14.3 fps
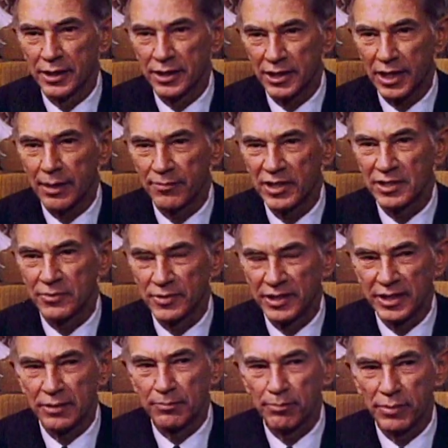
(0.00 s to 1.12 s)
The Japanese
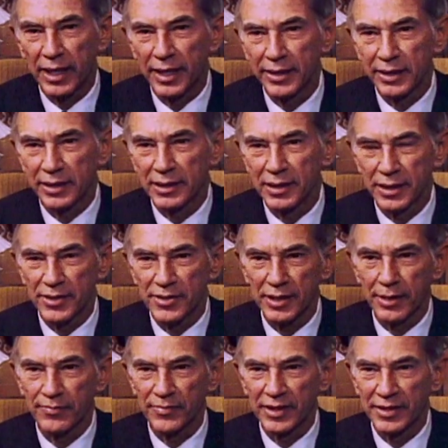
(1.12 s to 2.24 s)
did buy the
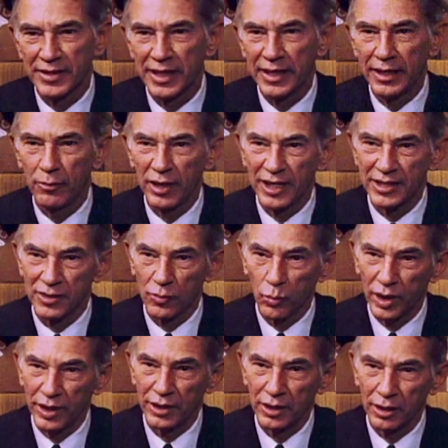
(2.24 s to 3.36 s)
concept that they, as a
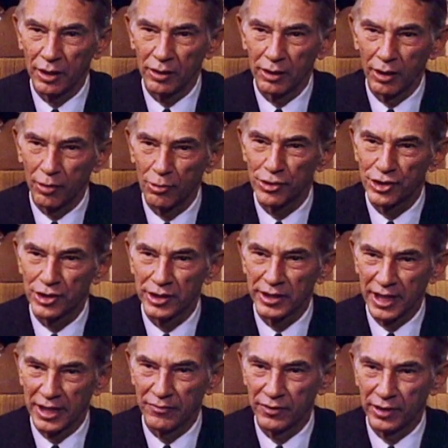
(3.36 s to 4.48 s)
one-ocean
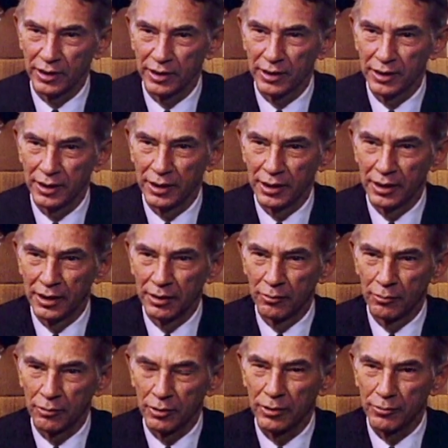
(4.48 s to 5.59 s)
navy,
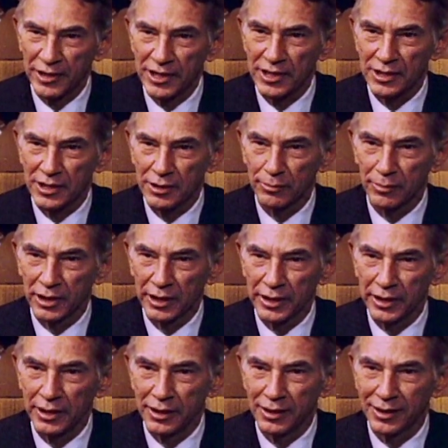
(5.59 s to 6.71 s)
were
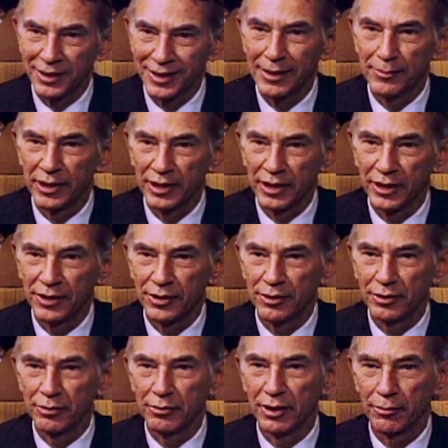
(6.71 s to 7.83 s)
reasonably limited
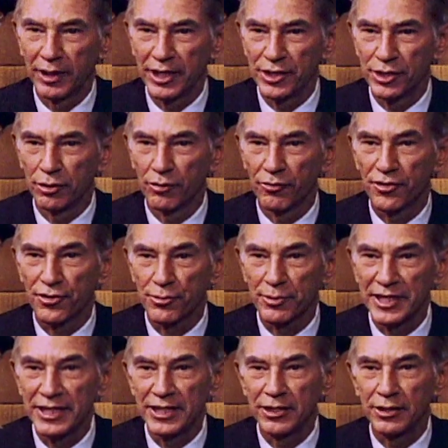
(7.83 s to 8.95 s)
to a ratio of
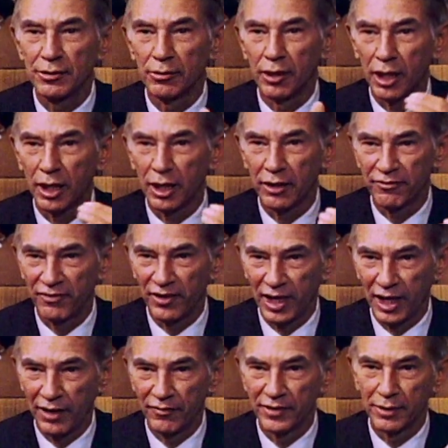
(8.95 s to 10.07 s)
3 to our
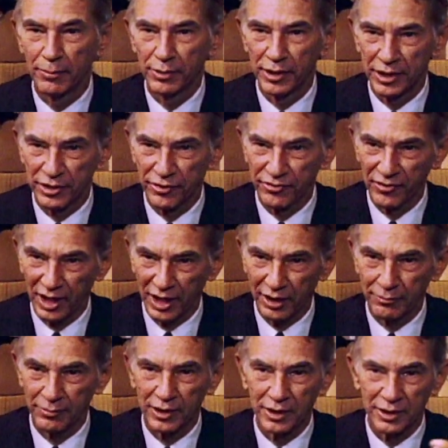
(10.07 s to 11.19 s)
5 and the British
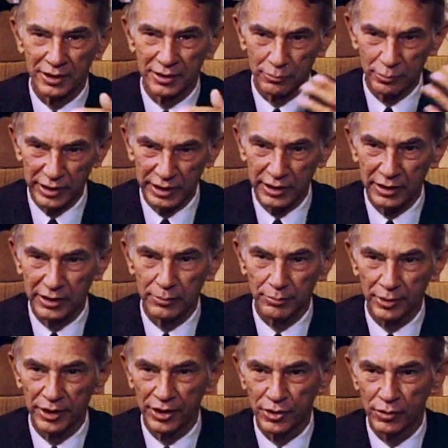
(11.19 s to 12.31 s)
5, because we and the
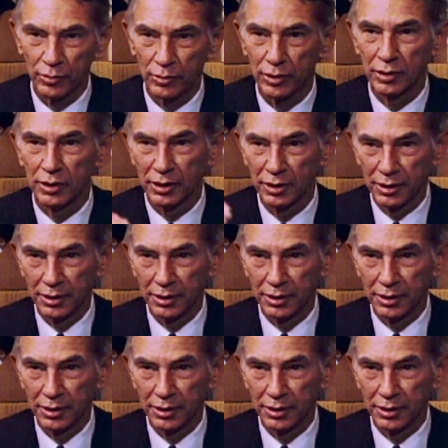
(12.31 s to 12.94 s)
British were